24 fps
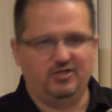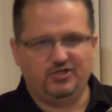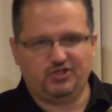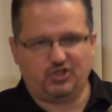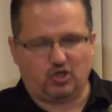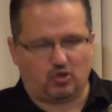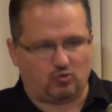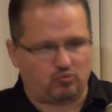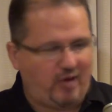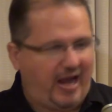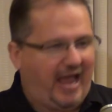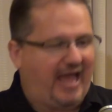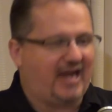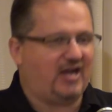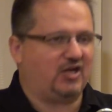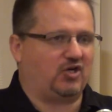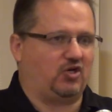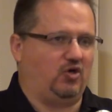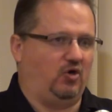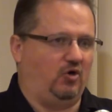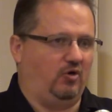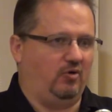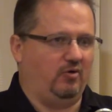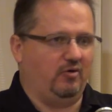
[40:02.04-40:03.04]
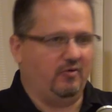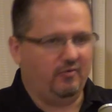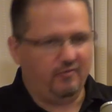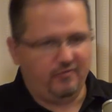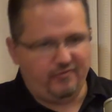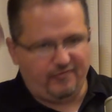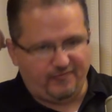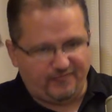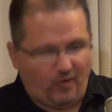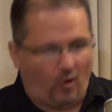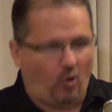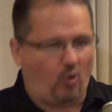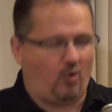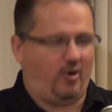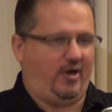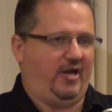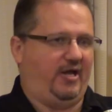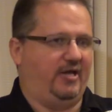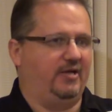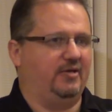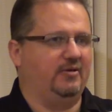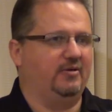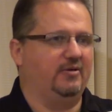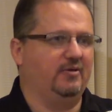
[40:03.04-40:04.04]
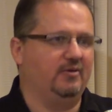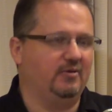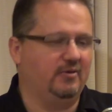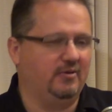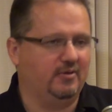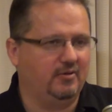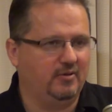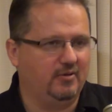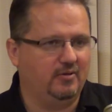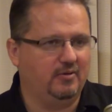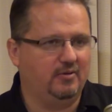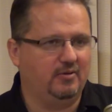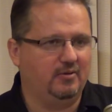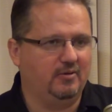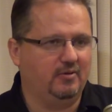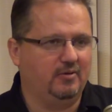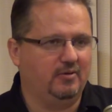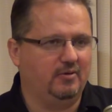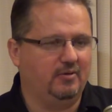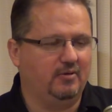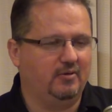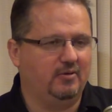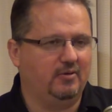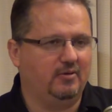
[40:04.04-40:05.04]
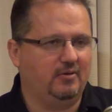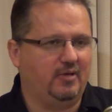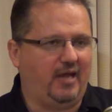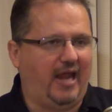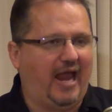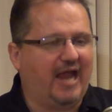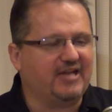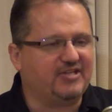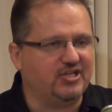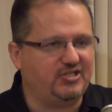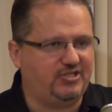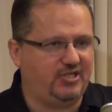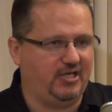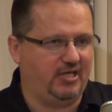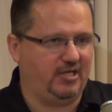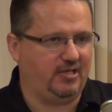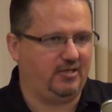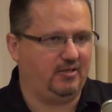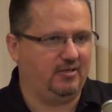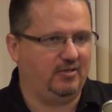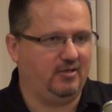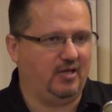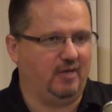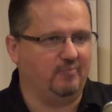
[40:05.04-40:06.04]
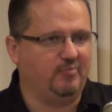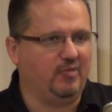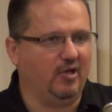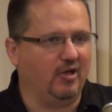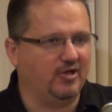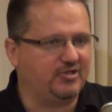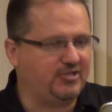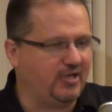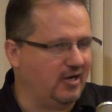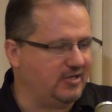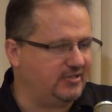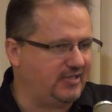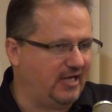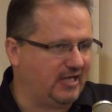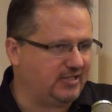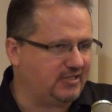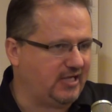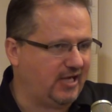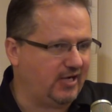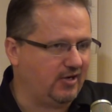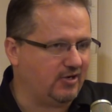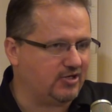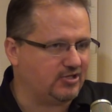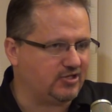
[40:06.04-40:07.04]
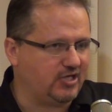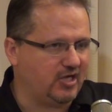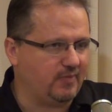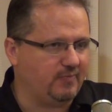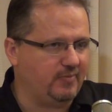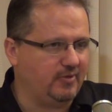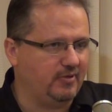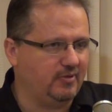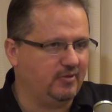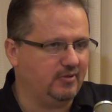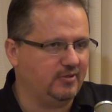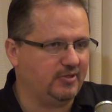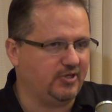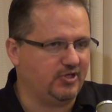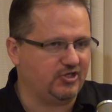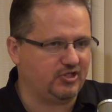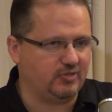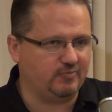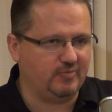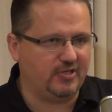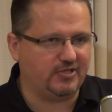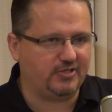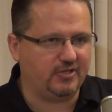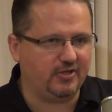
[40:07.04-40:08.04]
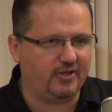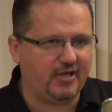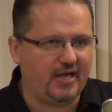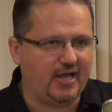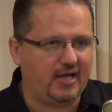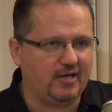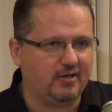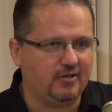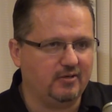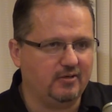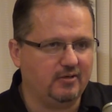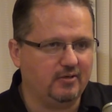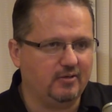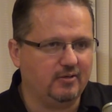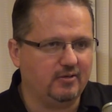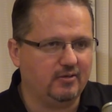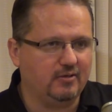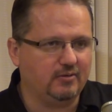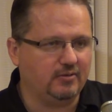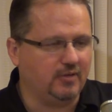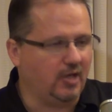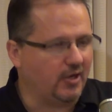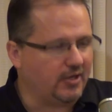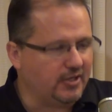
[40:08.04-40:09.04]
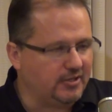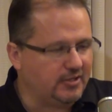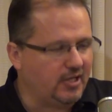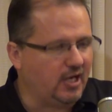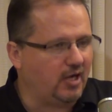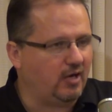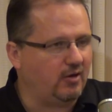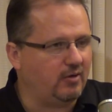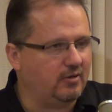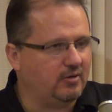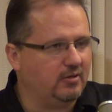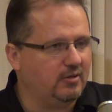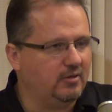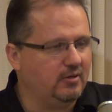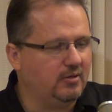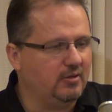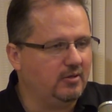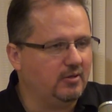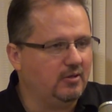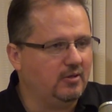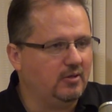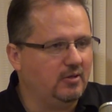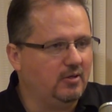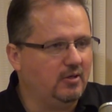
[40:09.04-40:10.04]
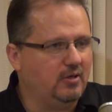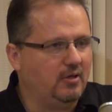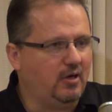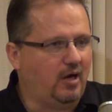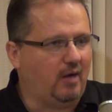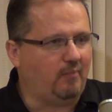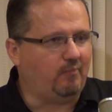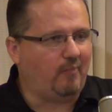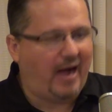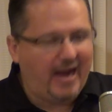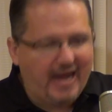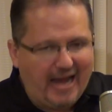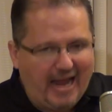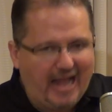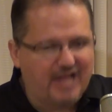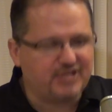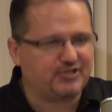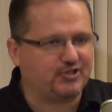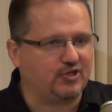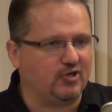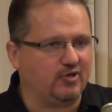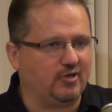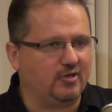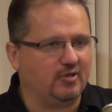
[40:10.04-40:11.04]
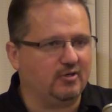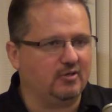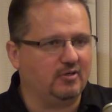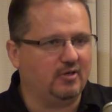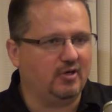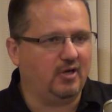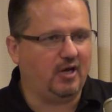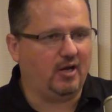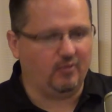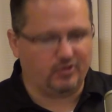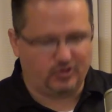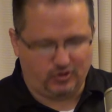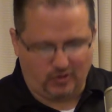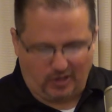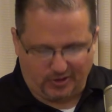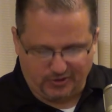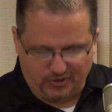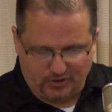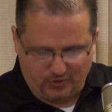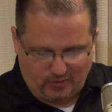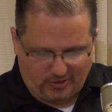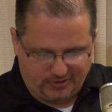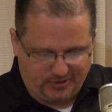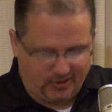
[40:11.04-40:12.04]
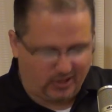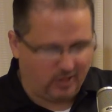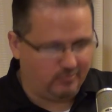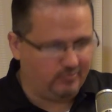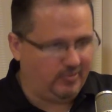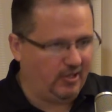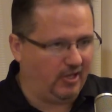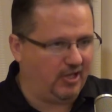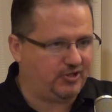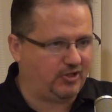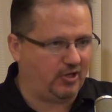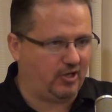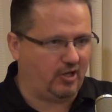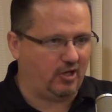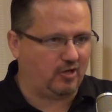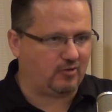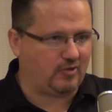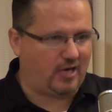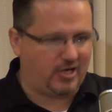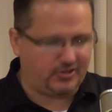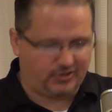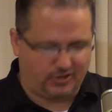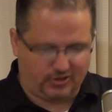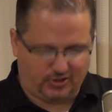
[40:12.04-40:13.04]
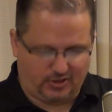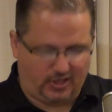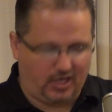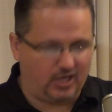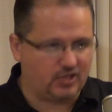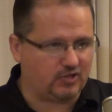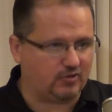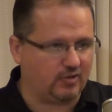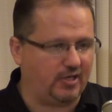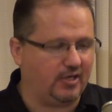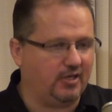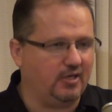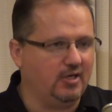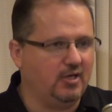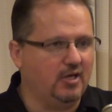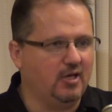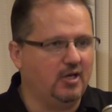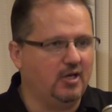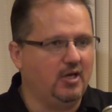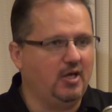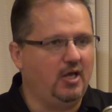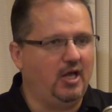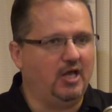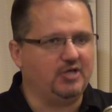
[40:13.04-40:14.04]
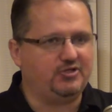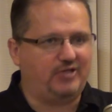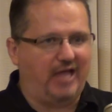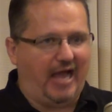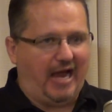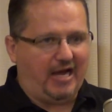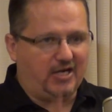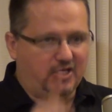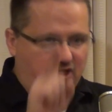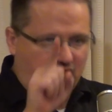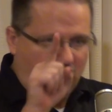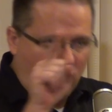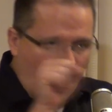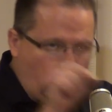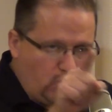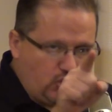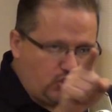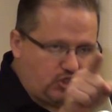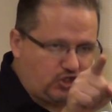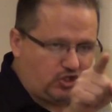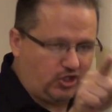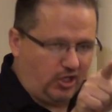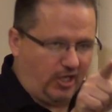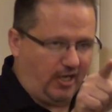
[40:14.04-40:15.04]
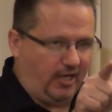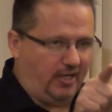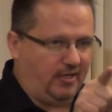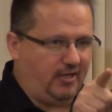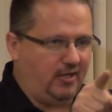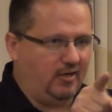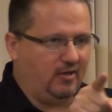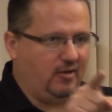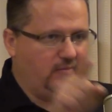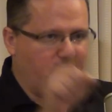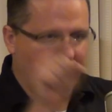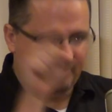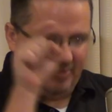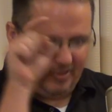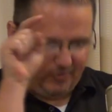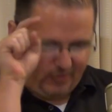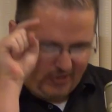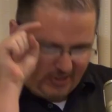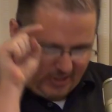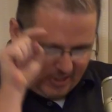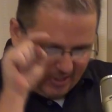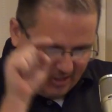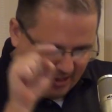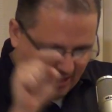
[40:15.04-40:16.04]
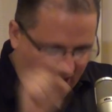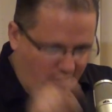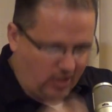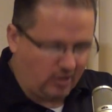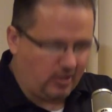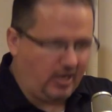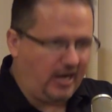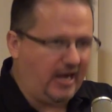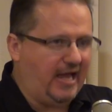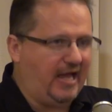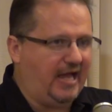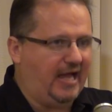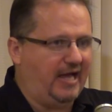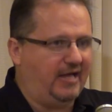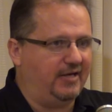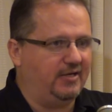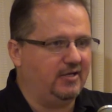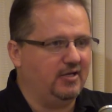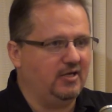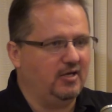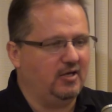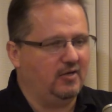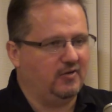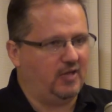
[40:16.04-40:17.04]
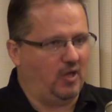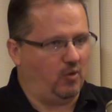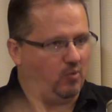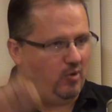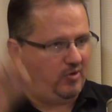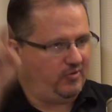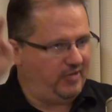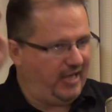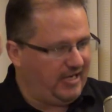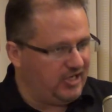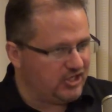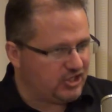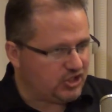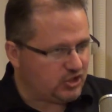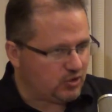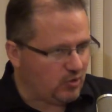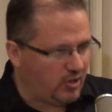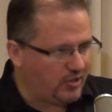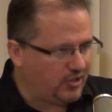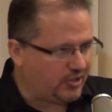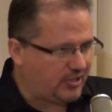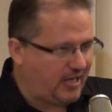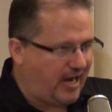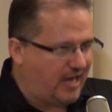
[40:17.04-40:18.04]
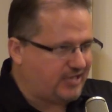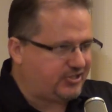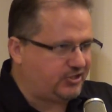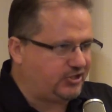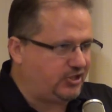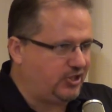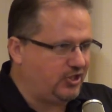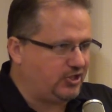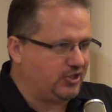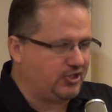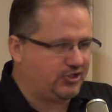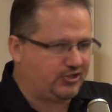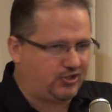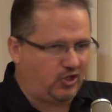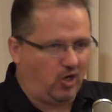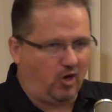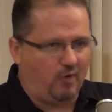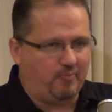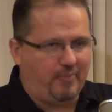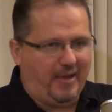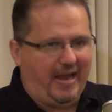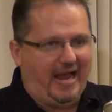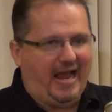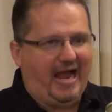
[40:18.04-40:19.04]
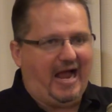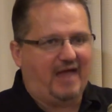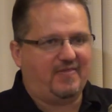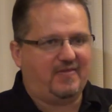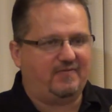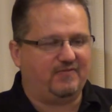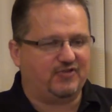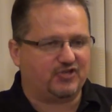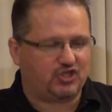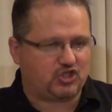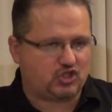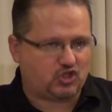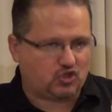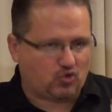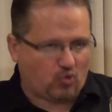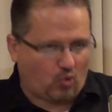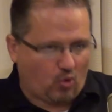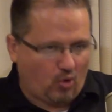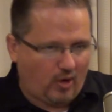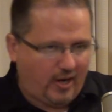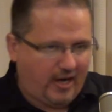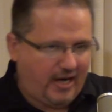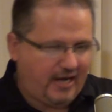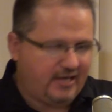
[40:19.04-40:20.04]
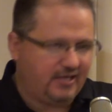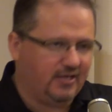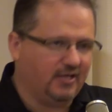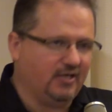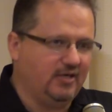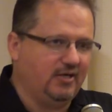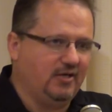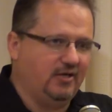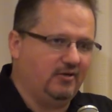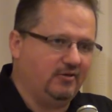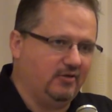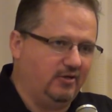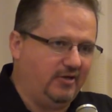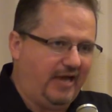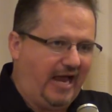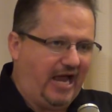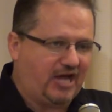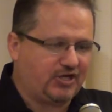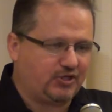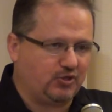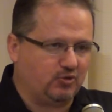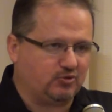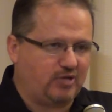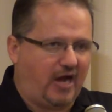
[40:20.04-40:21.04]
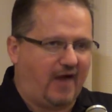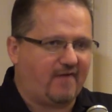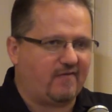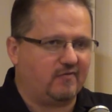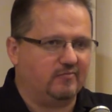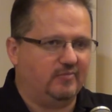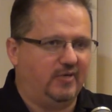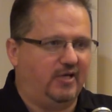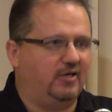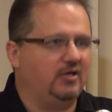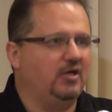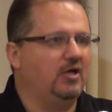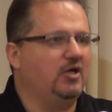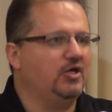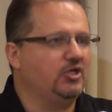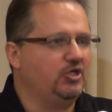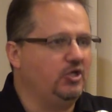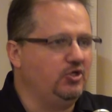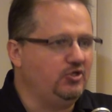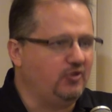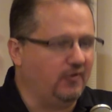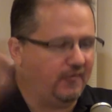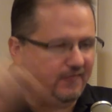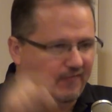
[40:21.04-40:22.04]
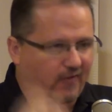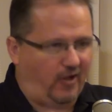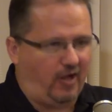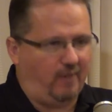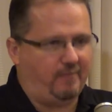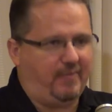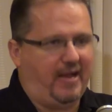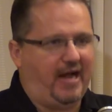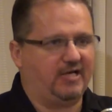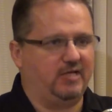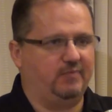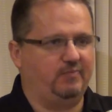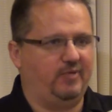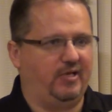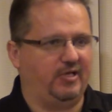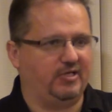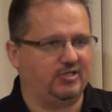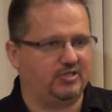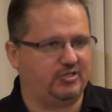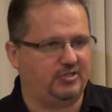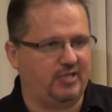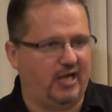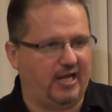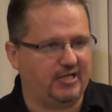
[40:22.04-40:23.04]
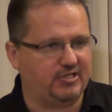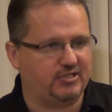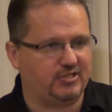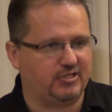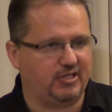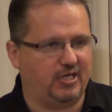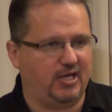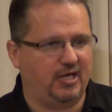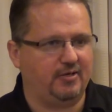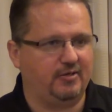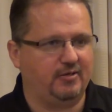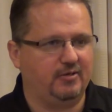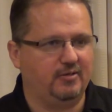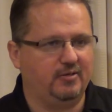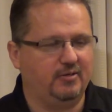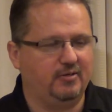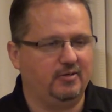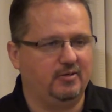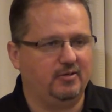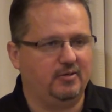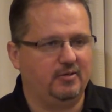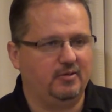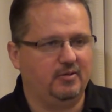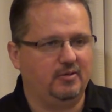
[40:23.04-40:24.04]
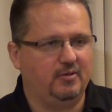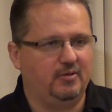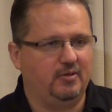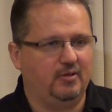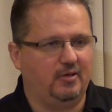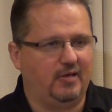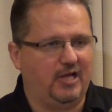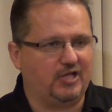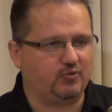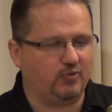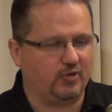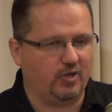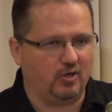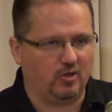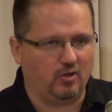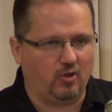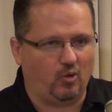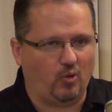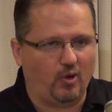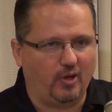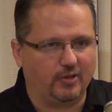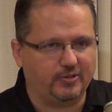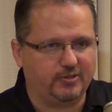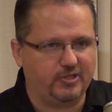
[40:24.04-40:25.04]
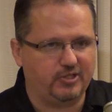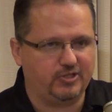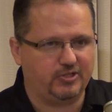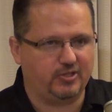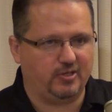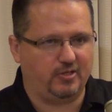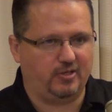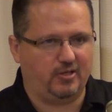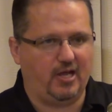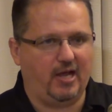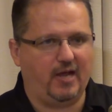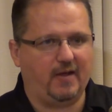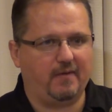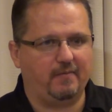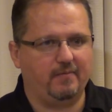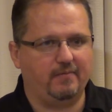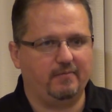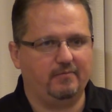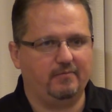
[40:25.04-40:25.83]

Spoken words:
tyrannical, foreign entity, a military dictatorship? Do you submit to that? No, you don't. My answer, and this is what I'll tell the military all across this country, is that you should be thinking in your head that when they destroy the Constitution so bad, they've destroyed the national government, you default back to being states again. And that's where your loyalty should lay.